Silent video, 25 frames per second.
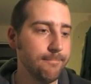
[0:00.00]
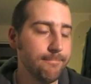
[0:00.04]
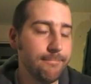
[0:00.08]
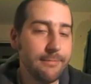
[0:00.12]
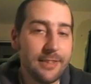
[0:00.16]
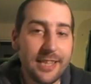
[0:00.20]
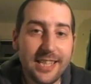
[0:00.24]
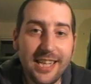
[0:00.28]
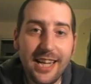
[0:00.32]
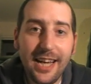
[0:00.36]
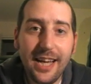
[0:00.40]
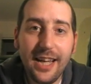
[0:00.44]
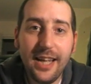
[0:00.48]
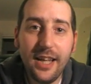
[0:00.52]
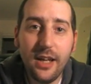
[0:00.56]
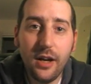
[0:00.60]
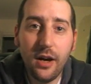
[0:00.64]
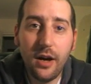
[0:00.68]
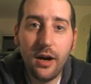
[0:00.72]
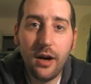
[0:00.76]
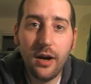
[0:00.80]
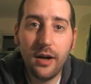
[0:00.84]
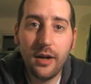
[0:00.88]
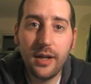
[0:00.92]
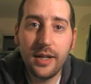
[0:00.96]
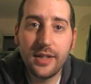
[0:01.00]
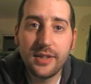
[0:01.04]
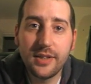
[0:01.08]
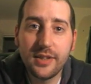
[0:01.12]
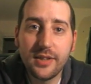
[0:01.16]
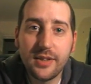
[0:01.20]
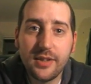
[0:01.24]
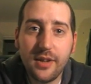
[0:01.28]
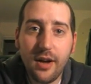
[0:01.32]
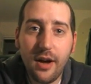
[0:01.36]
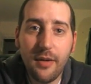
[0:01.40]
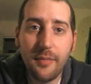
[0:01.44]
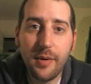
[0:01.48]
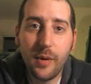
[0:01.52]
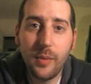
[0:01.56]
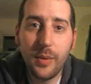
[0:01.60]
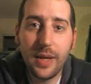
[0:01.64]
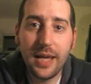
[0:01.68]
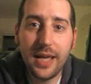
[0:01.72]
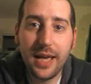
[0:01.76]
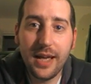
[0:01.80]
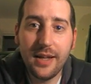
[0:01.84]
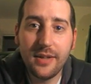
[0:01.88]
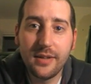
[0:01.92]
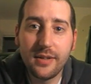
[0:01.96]
today is the start of my
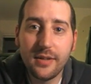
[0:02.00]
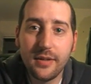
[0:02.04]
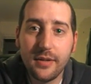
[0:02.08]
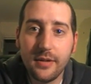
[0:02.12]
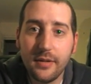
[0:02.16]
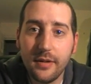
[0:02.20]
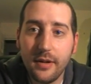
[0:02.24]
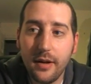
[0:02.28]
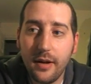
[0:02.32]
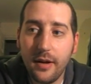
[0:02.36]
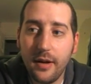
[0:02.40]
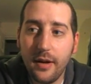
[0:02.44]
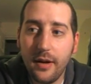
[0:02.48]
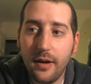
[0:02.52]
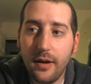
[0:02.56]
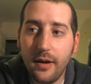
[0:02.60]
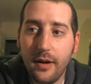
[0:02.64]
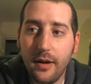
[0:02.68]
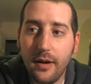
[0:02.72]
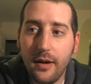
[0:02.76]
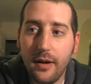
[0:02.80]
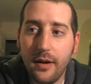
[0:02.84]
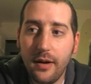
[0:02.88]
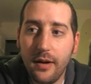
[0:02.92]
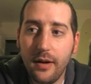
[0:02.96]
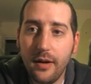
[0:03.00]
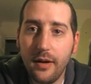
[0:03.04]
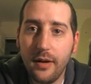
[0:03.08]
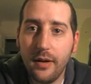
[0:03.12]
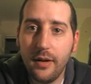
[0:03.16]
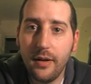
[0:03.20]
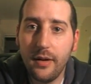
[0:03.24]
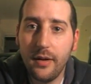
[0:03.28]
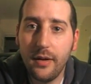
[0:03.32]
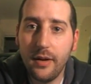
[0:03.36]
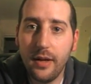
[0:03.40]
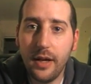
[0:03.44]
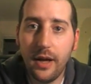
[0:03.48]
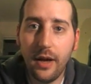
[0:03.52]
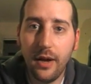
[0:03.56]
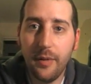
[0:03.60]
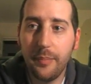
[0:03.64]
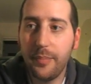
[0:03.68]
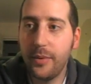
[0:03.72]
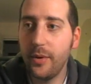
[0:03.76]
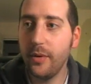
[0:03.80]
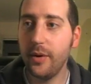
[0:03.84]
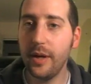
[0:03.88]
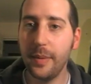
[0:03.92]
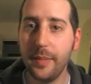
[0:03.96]
weekend. Uh, yeah,
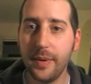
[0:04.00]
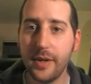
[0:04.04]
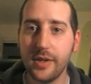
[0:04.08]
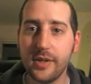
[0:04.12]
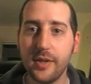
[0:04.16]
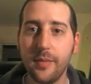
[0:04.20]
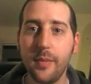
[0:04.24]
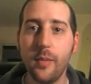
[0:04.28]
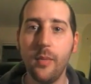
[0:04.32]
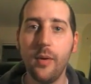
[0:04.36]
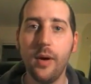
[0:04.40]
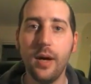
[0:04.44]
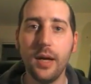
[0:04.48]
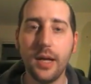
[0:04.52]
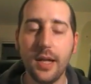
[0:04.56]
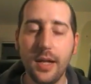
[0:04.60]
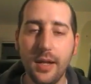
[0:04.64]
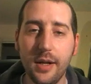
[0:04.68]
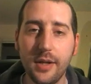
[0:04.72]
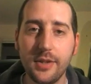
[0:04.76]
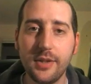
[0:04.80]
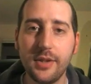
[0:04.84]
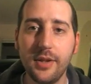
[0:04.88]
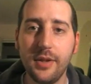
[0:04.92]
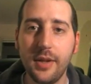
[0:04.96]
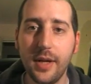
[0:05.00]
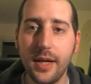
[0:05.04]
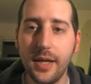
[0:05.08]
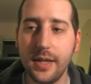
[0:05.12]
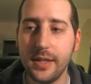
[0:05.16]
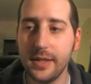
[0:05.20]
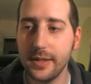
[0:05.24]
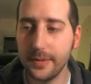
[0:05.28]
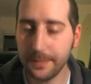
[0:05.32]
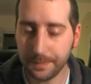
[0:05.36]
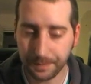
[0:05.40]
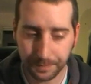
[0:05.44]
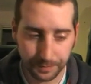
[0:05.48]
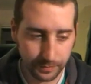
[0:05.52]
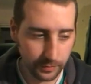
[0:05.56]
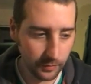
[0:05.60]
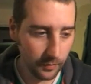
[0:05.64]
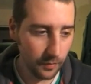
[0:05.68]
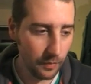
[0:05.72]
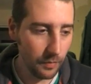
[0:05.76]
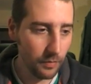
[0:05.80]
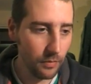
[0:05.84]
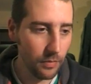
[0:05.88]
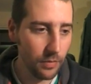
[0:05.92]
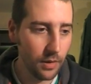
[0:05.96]
purely because I've been working the last two days.
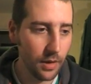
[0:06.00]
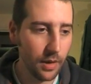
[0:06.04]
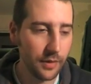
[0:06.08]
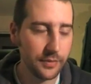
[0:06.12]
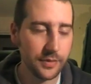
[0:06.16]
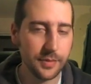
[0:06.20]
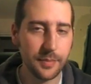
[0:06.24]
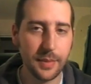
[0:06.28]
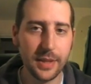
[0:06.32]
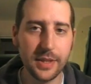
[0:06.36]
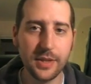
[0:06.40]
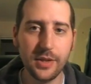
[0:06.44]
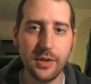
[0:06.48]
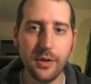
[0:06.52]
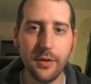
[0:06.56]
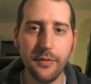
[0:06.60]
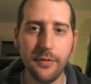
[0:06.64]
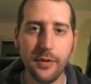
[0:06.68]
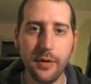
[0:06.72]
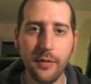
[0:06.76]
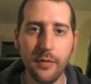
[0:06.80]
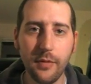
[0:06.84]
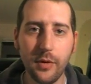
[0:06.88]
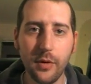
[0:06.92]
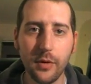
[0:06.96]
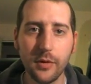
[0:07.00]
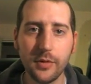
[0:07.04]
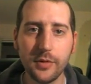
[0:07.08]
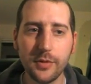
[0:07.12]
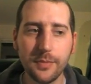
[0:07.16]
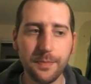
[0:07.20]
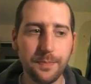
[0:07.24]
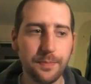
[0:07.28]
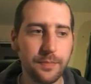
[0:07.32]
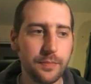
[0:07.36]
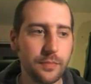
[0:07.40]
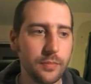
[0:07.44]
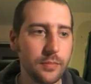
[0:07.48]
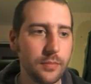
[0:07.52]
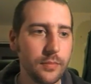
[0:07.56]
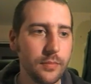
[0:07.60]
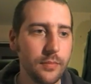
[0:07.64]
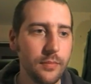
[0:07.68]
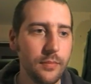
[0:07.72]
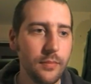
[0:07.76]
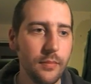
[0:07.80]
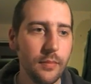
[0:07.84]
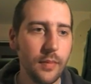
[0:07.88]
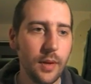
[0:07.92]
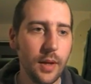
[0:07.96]
Managed to do a few vlogs.
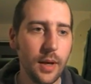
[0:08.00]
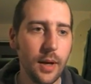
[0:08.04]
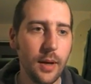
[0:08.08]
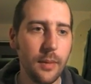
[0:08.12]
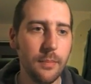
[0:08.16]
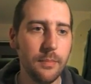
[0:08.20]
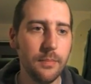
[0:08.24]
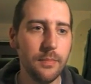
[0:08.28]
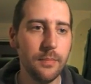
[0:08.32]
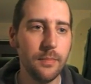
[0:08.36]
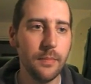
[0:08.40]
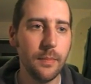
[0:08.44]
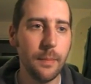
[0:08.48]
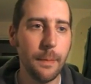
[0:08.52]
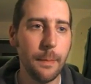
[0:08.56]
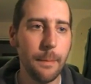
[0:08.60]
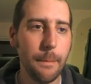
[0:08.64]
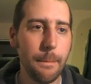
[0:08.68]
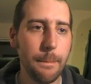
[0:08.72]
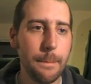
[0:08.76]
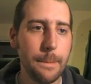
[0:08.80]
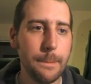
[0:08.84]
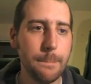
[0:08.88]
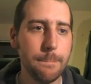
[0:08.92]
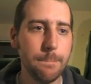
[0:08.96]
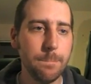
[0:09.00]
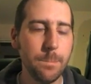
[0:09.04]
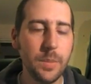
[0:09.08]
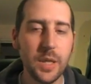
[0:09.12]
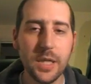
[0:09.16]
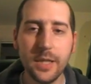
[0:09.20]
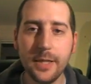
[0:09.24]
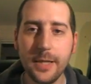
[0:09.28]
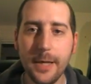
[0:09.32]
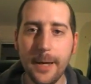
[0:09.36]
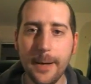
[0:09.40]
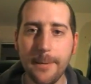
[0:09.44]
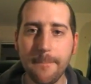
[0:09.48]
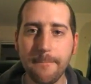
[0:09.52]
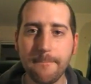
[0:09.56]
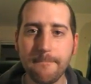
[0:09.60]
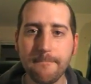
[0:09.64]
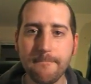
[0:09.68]
Um, but yeah,